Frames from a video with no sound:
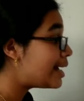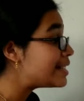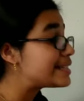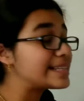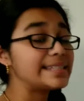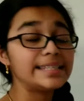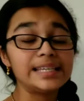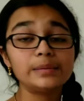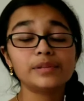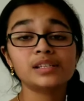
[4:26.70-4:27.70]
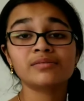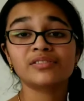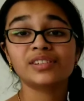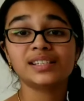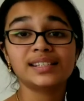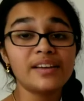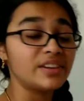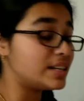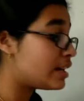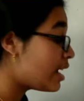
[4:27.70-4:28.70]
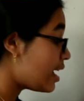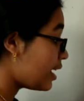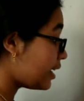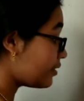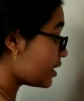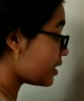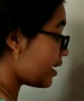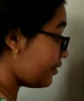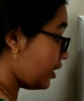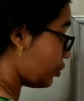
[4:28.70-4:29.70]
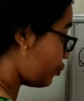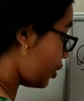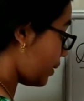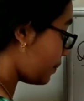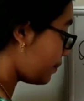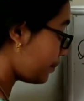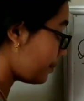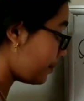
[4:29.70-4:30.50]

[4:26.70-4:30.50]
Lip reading: 16 plus 57 gives us 73.